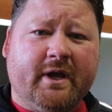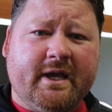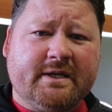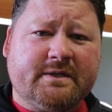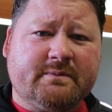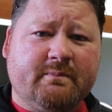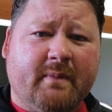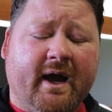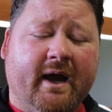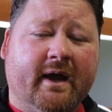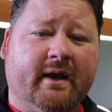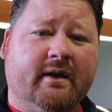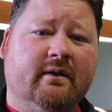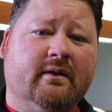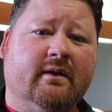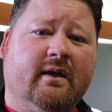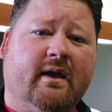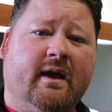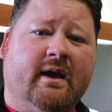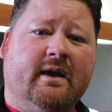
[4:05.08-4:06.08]
his
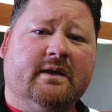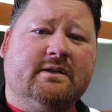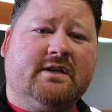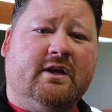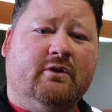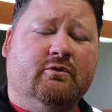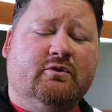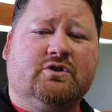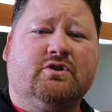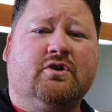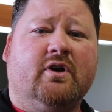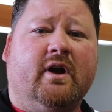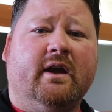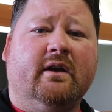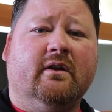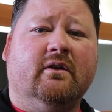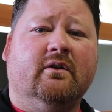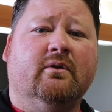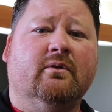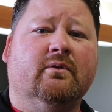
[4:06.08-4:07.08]
mind as he was
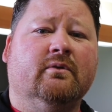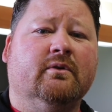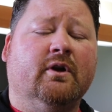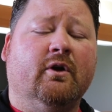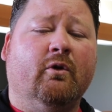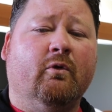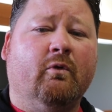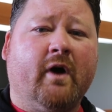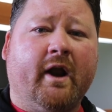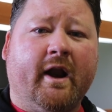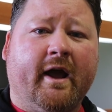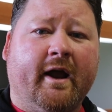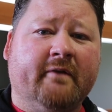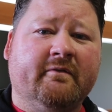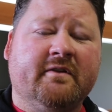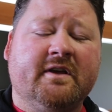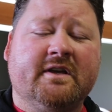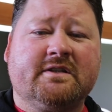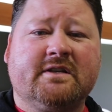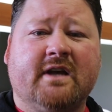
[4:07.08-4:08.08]
trying to, run out
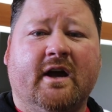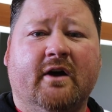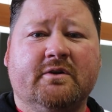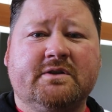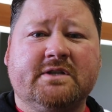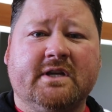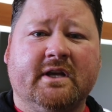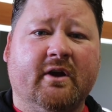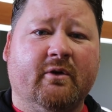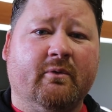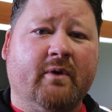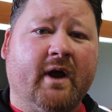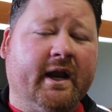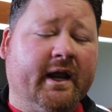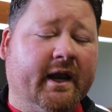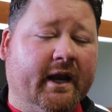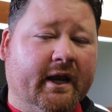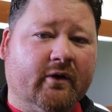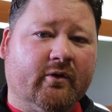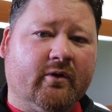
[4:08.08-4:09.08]
of his house and get
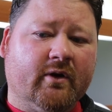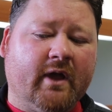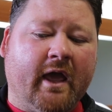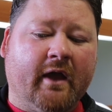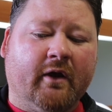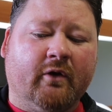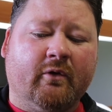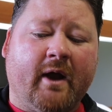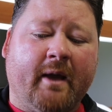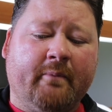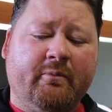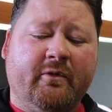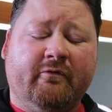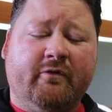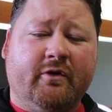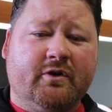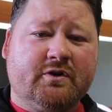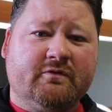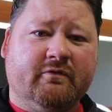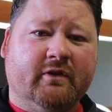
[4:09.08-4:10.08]
ready and grab the
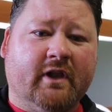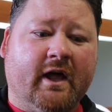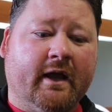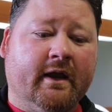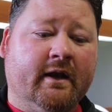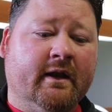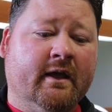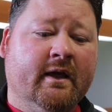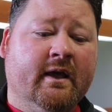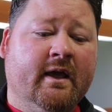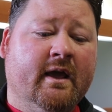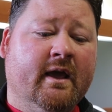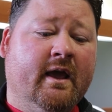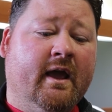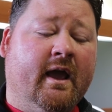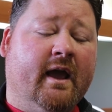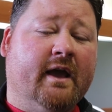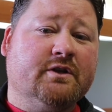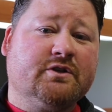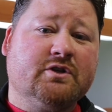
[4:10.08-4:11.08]
first flight.
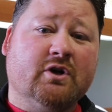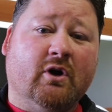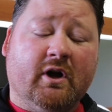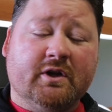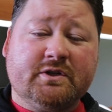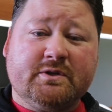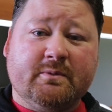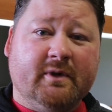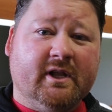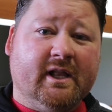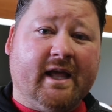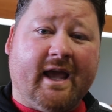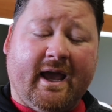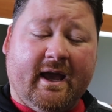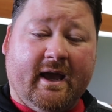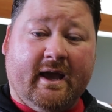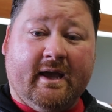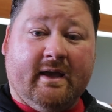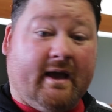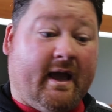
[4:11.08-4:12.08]
And so ultimately,
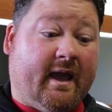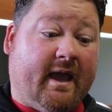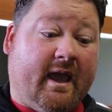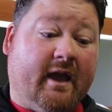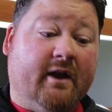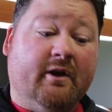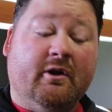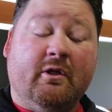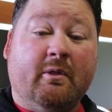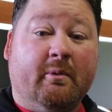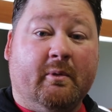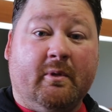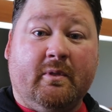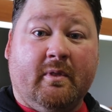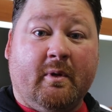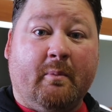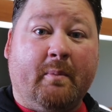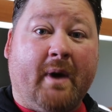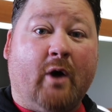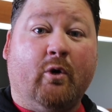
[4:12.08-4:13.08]
I handed him
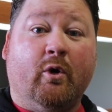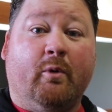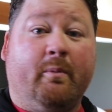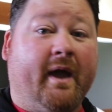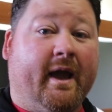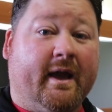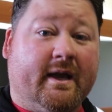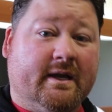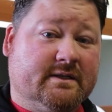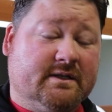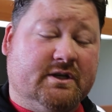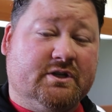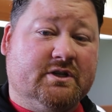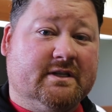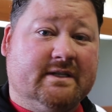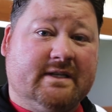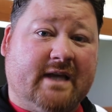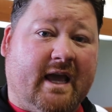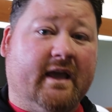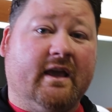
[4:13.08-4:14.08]
the power pack, and I said,
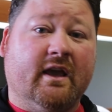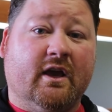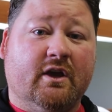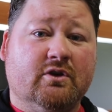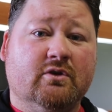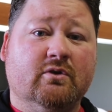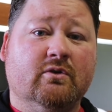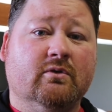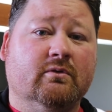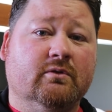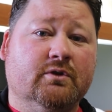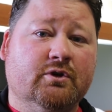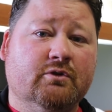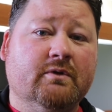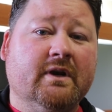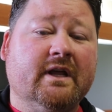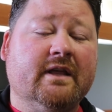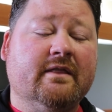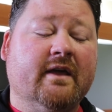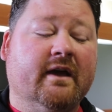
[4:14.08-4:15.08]
"Just take it. You
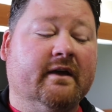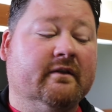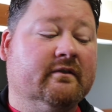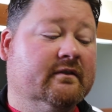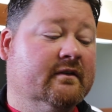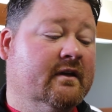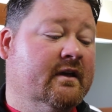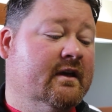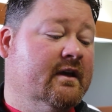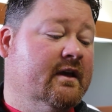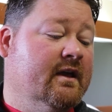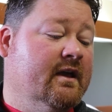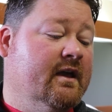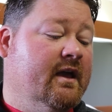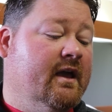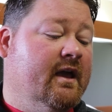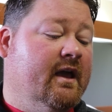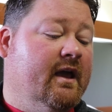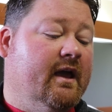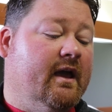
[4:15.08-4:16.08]
need this."
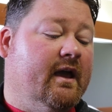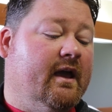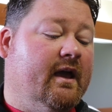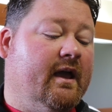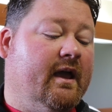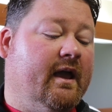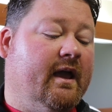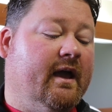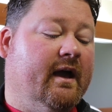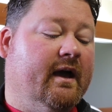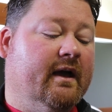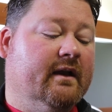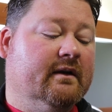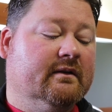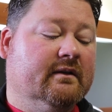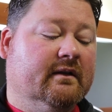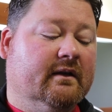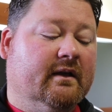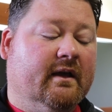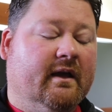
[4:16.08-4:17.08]

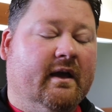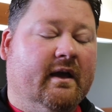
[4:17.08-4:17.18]
And